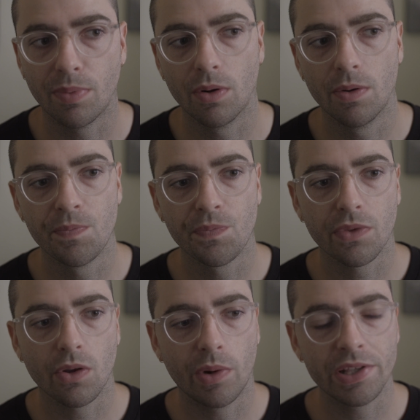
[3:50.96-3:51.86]
But
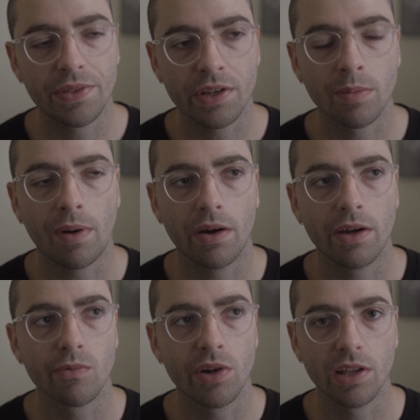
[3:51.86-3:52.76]
when you think about
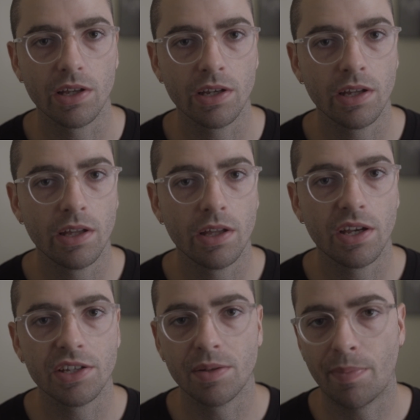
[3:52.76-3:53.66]
it, really,
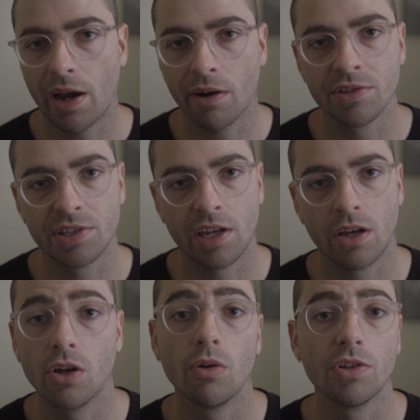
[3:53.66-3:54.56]
it's the parents
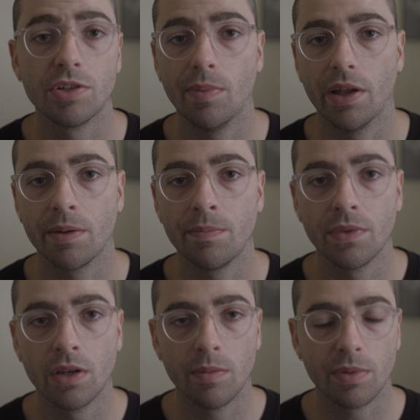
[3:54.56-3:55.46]
here who are to blame,
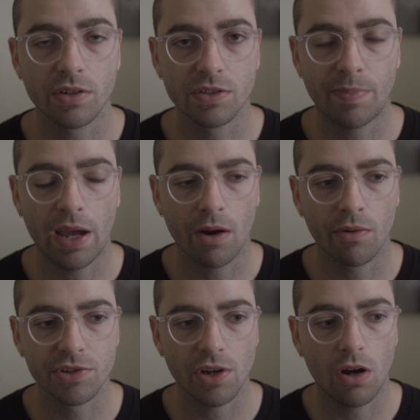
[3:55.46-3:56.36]
because
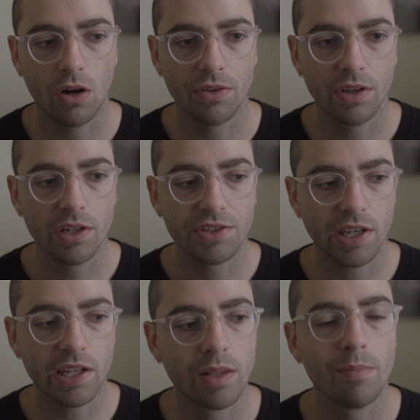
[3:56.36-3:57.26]
parents aren't
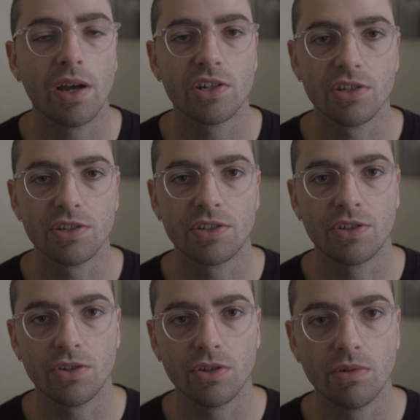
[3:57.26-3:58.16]
taking the measures
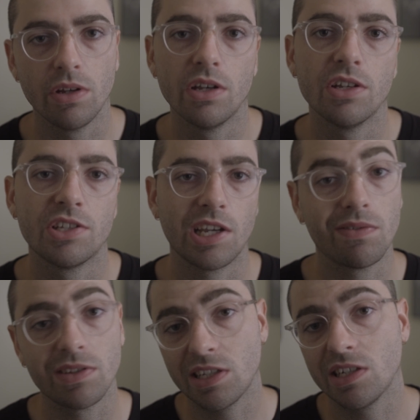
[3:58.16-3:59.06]
to
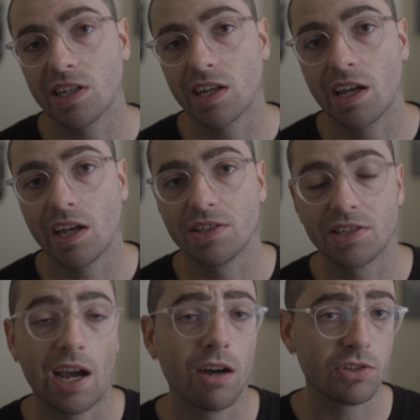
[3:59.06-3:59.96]
safely teach their kids
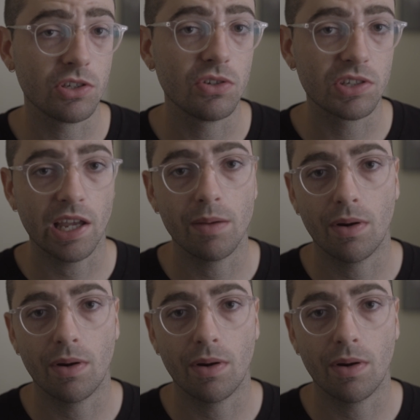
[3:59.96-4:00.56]
how to use skate